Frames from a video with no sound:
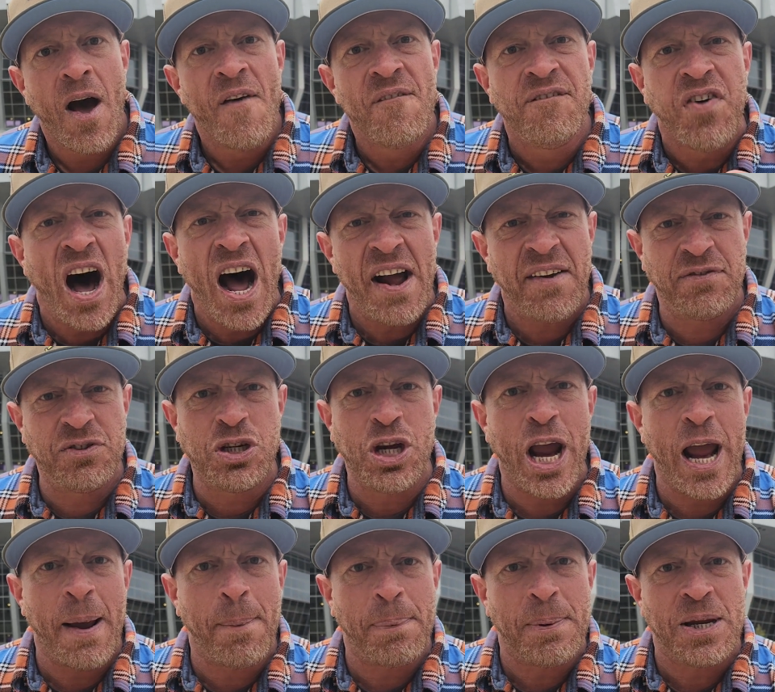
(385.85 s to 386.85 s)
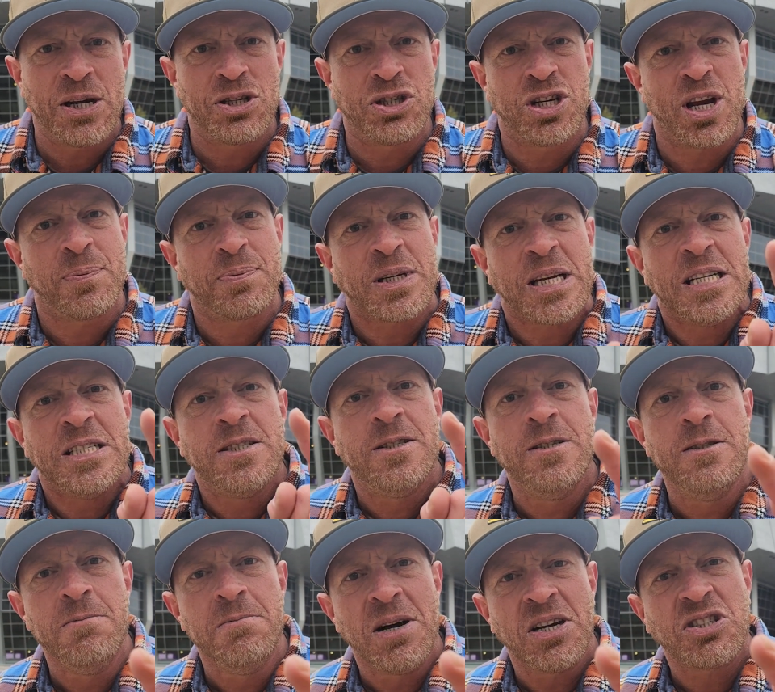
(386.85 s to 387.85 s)
5 championships, and
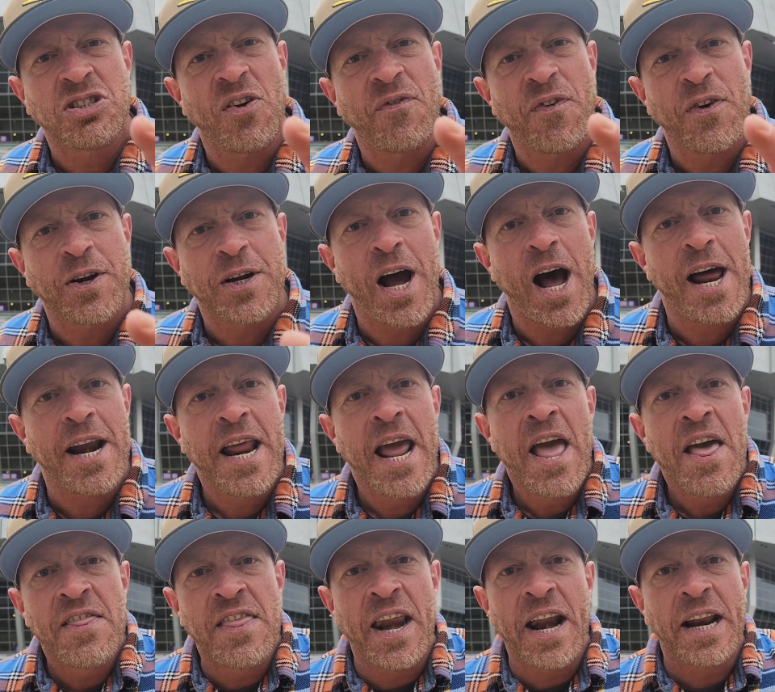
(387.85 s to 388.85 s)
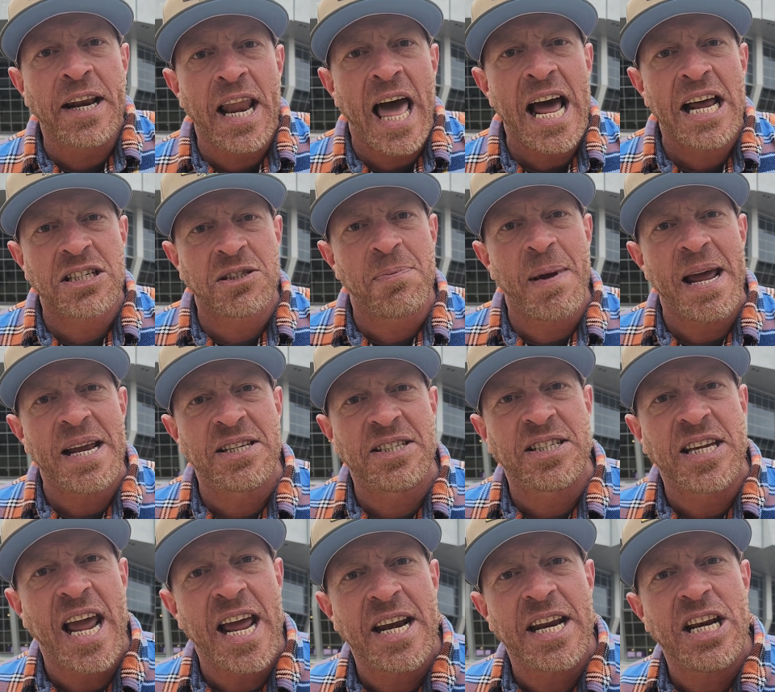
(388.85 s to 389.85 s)
you must have forgot that at Last Man
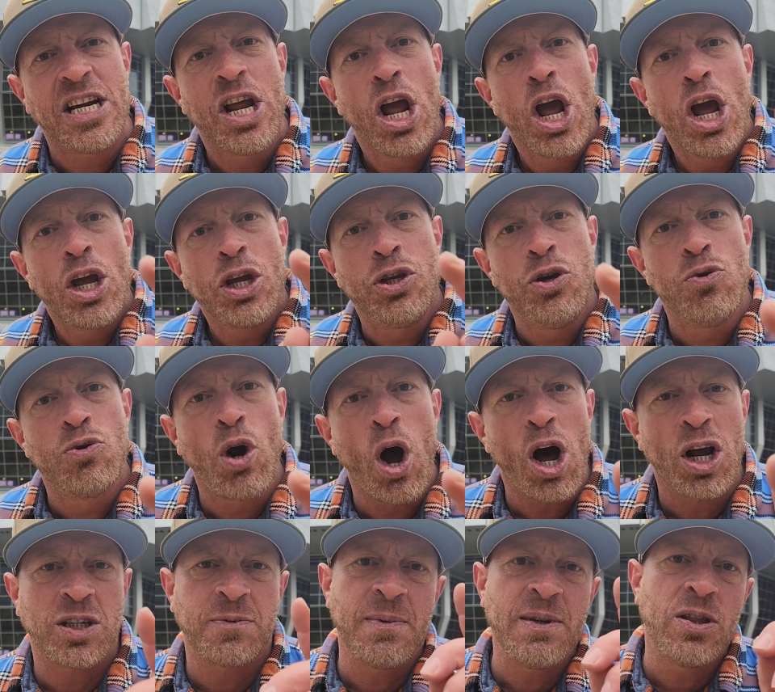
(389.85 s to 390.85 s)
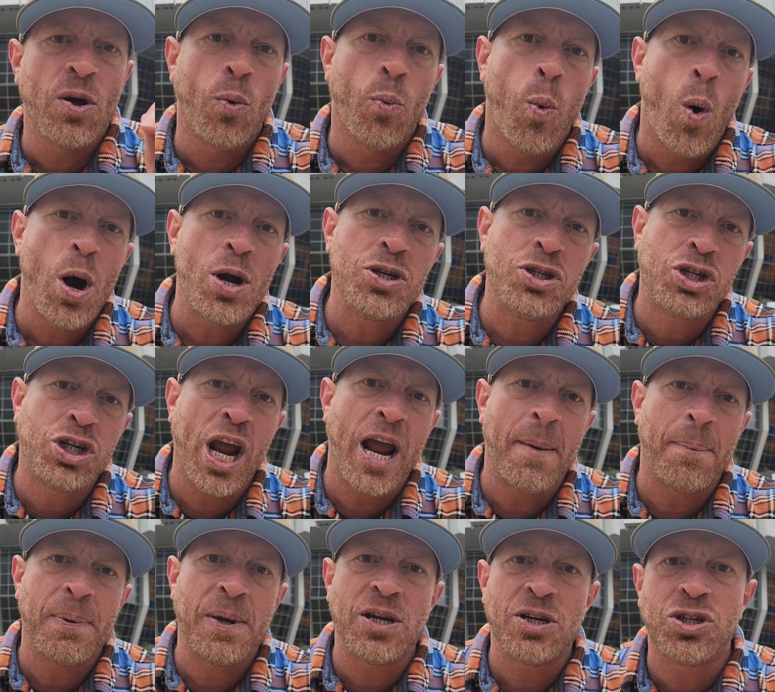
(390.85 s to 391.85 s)
Standing, you cost me the one
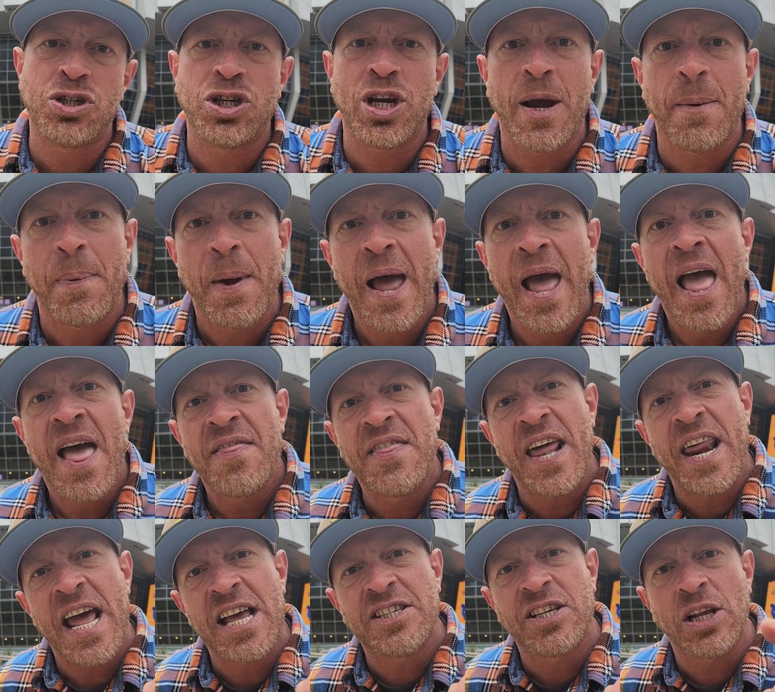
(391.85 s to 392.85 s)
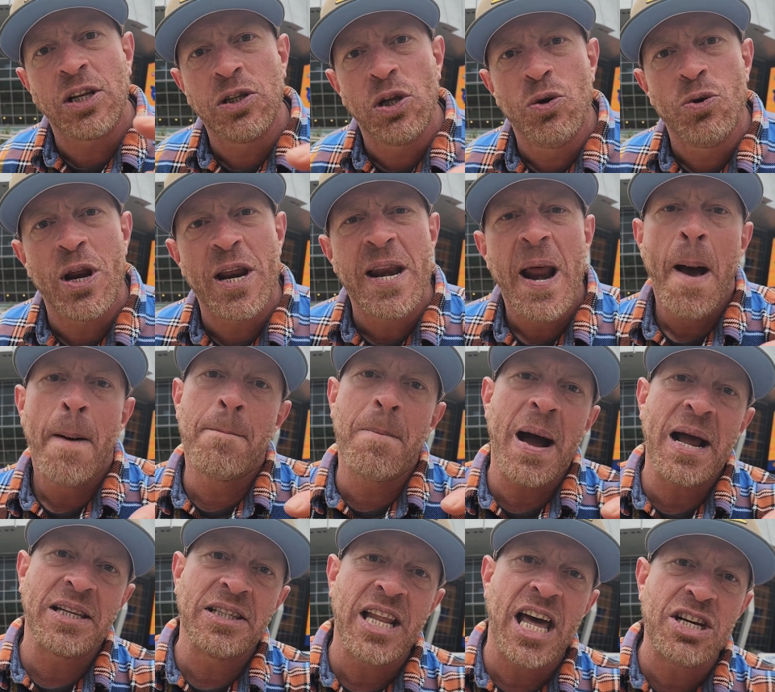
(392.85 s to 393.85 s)
championship that has eluded
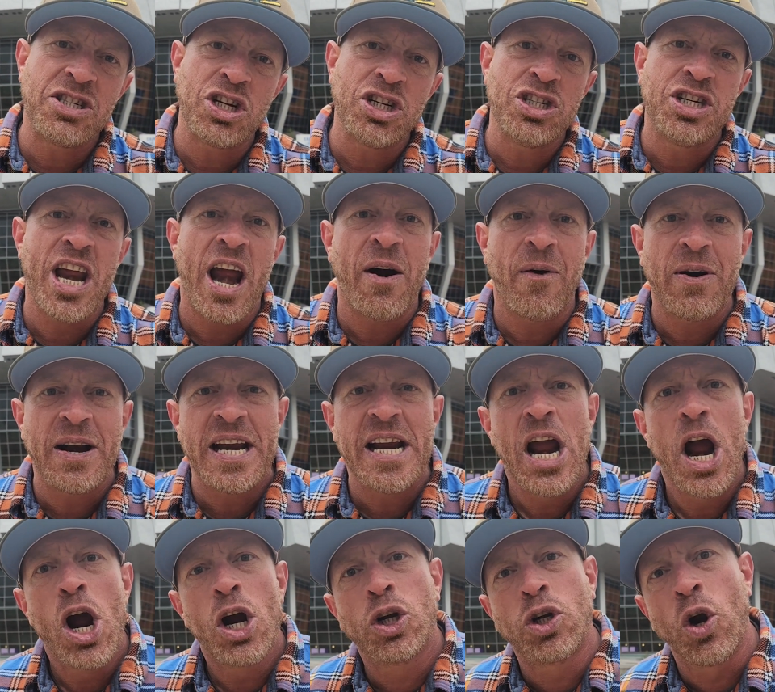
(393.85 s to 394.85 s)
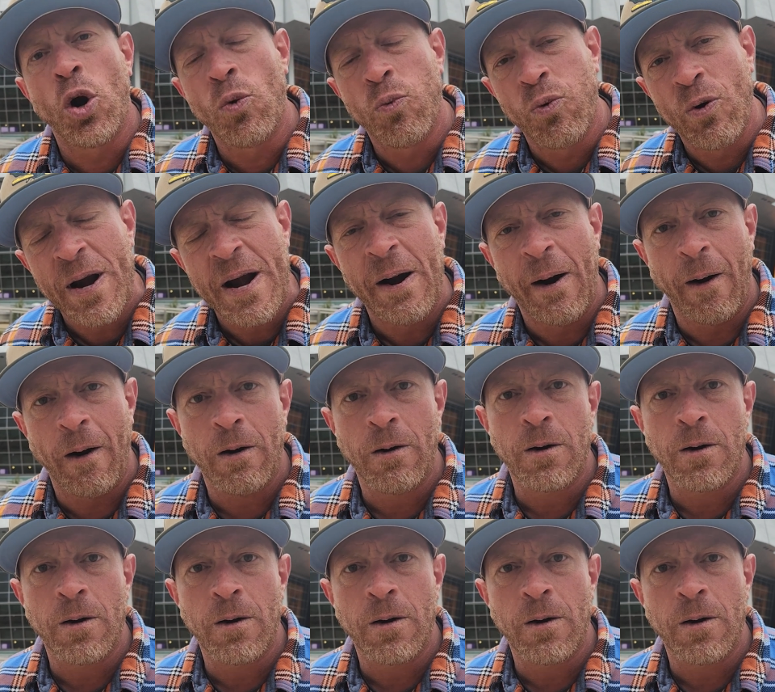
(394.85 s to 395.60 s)
my legendary career.